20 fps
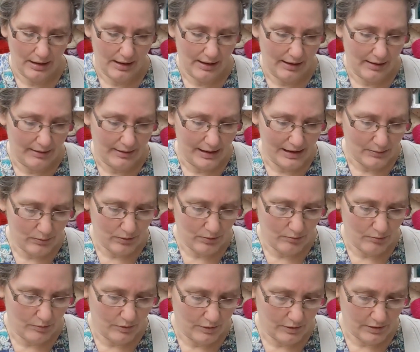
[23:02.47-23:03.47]
and this
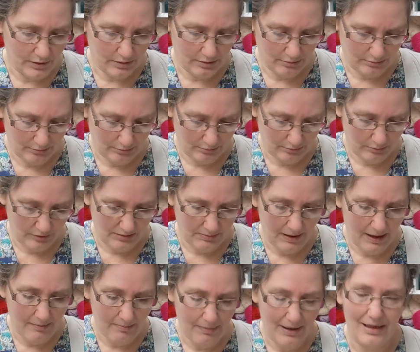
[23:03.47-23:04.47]
one was a
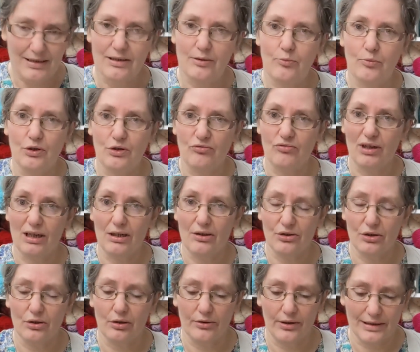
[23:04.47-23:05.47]
paper pattern, which really
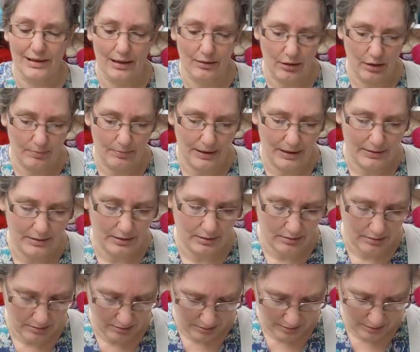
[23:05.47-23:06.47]
should have got the download pattern.